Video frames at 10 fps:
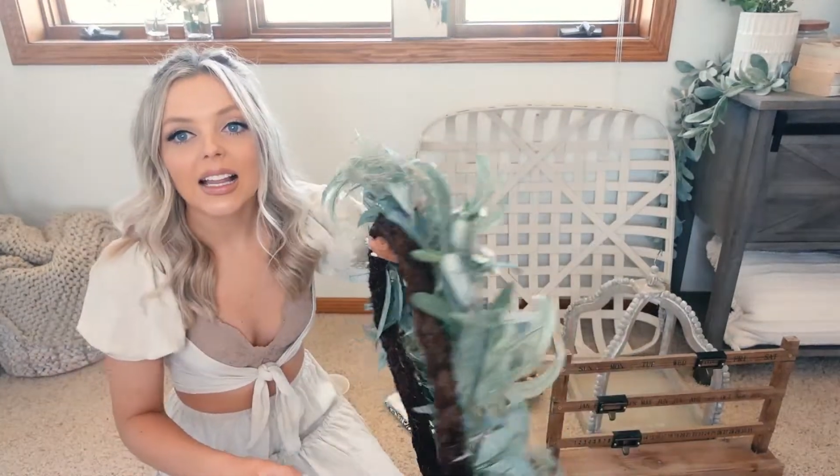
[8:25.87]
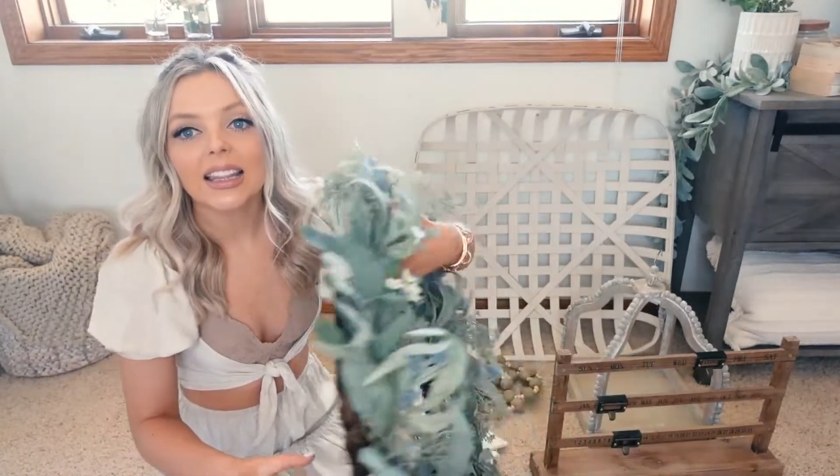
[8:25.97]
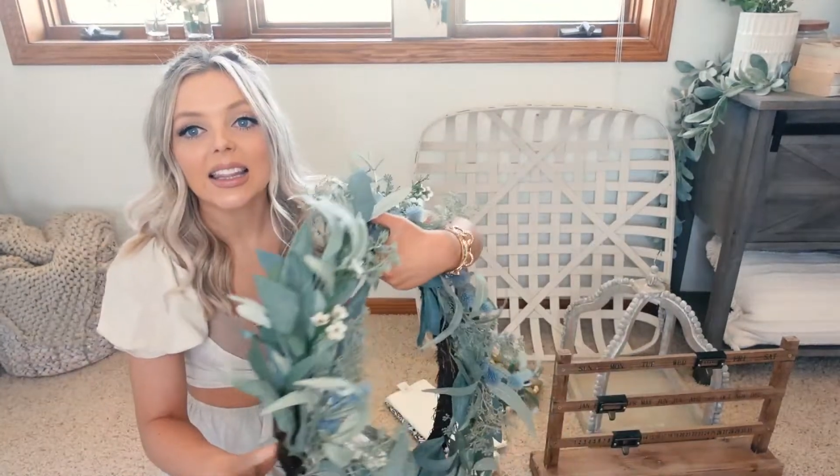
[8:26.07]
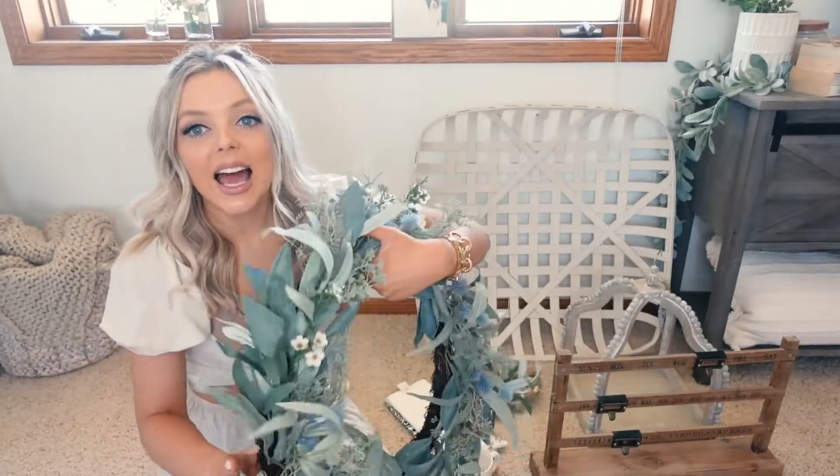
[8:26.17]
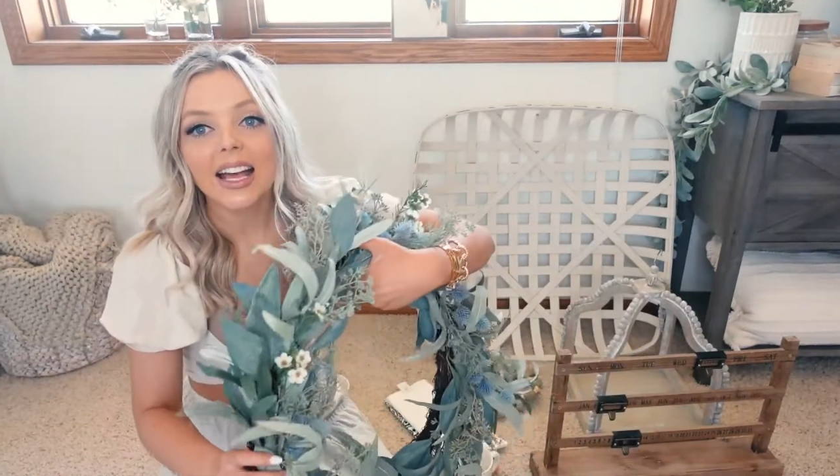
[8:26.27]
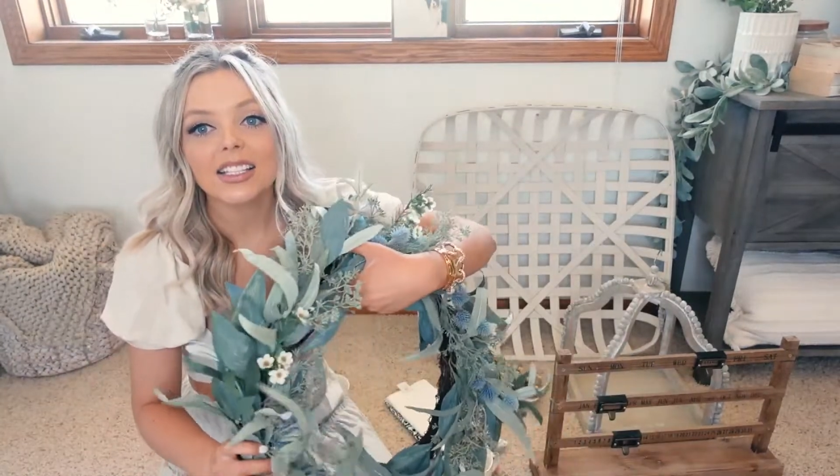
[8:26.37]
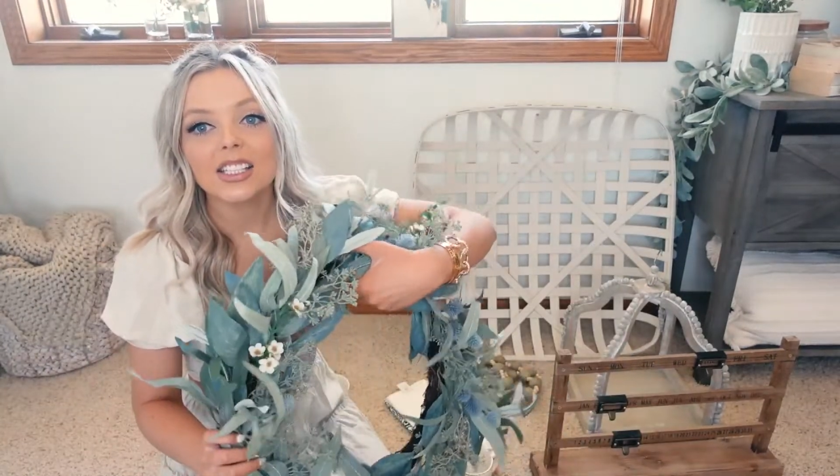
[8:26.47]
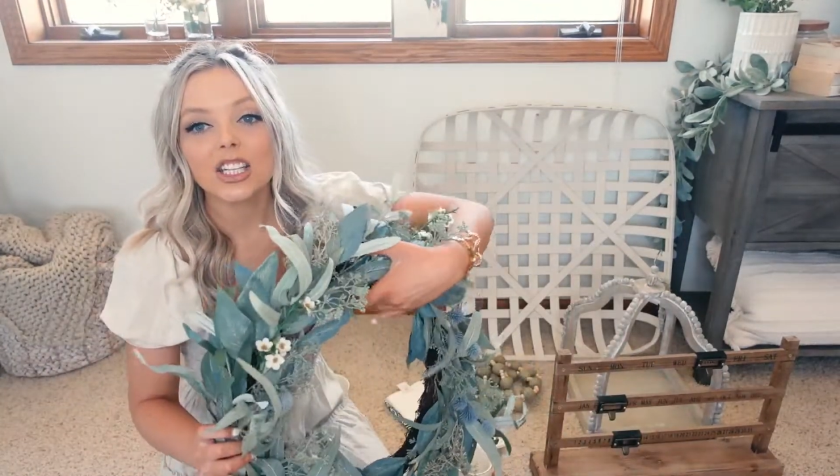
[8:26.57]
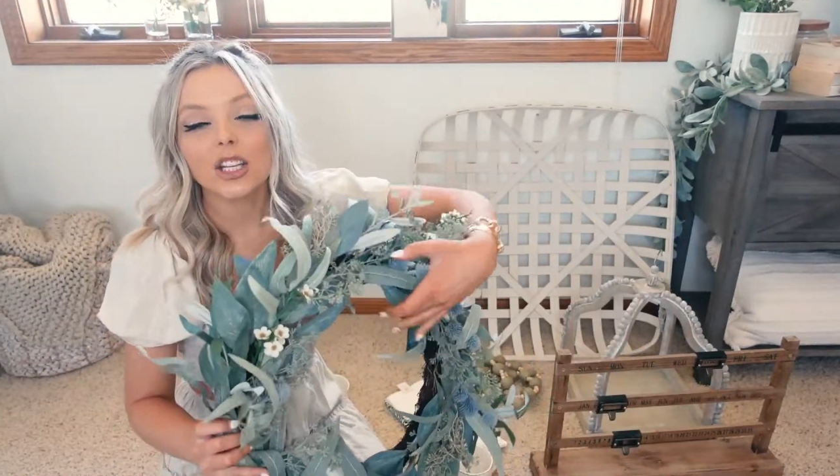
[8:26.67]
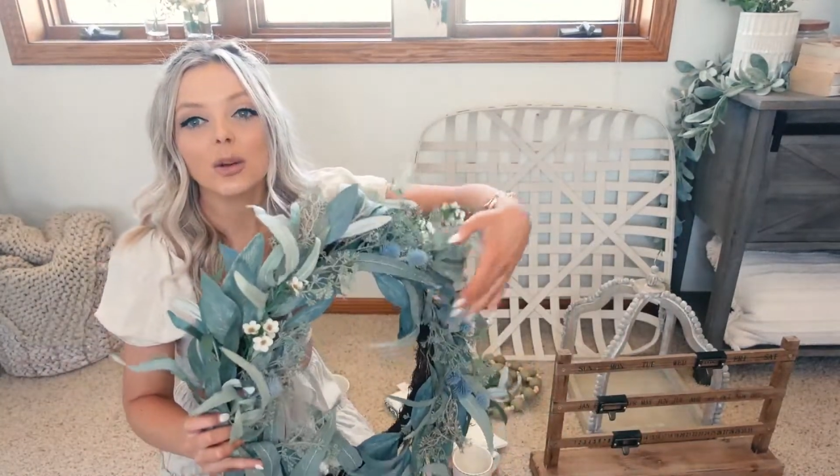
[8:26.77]

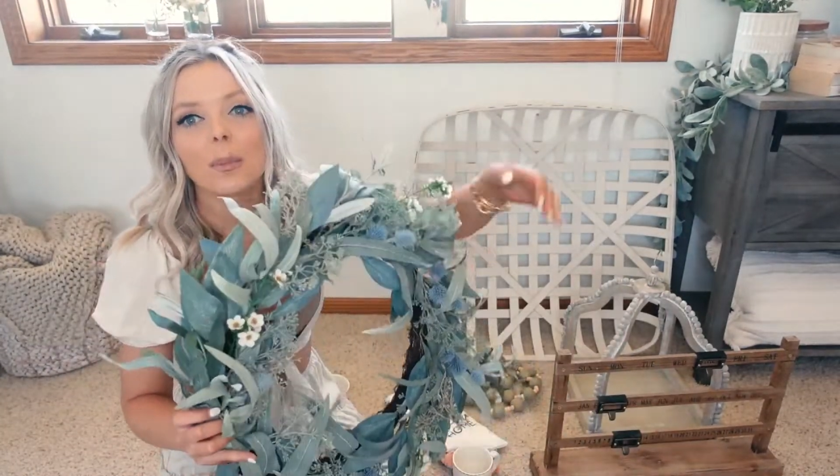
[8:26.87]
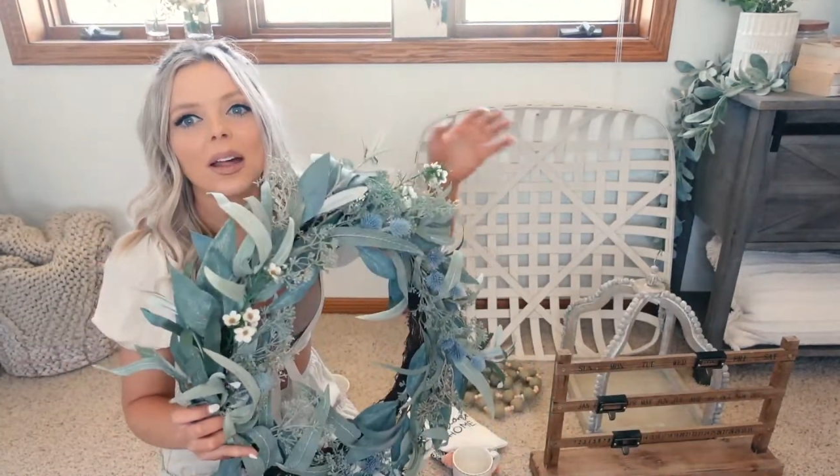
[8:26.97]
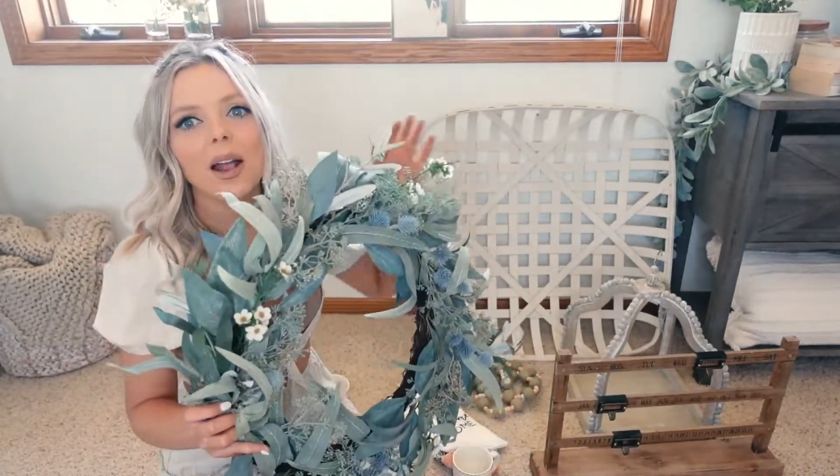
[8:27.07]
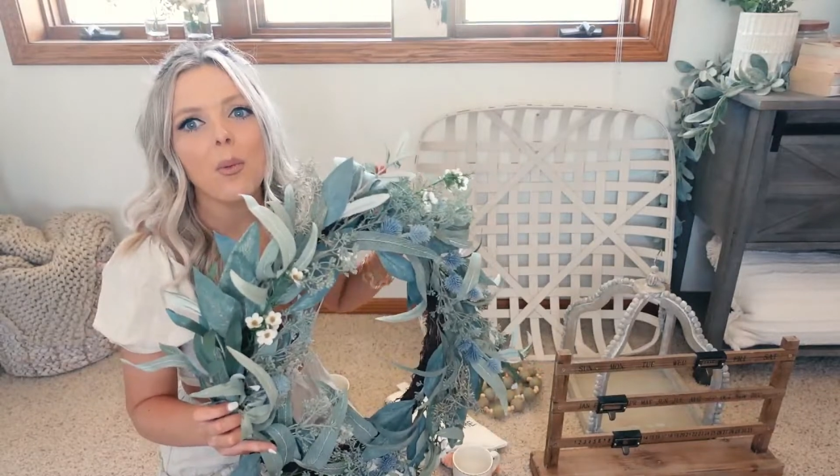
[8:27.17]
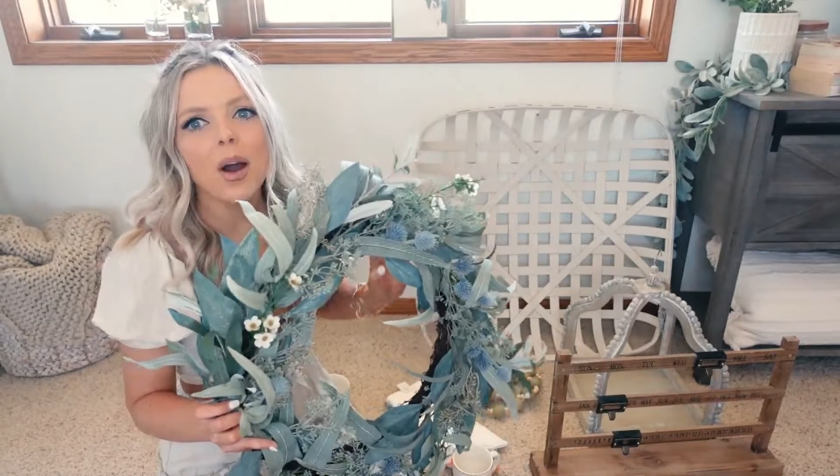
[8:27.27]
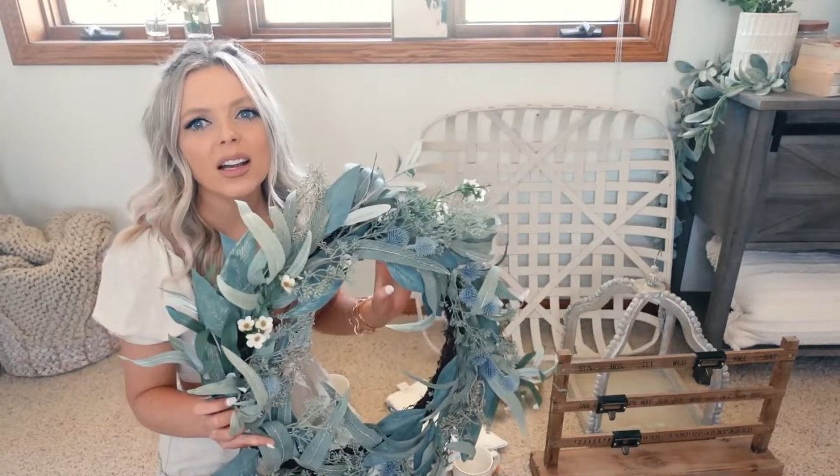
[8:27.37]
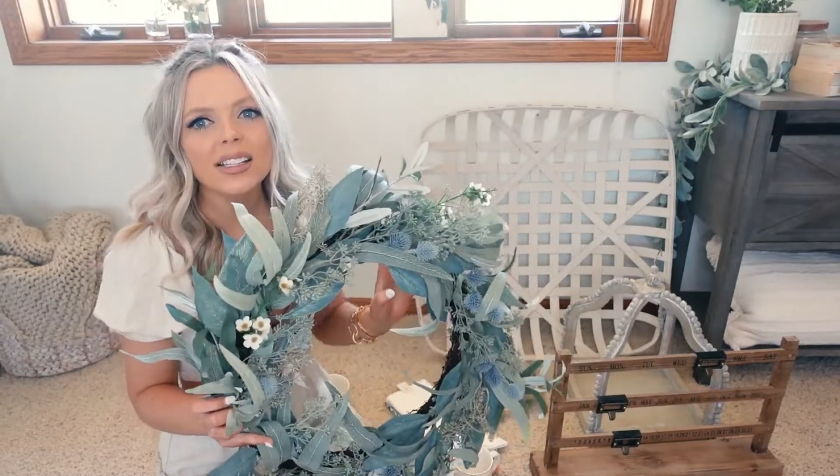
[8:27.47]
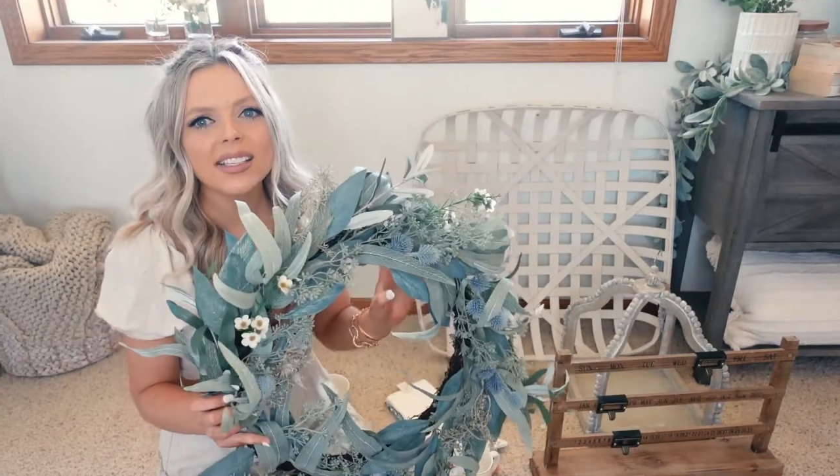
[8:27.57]
last year, but I want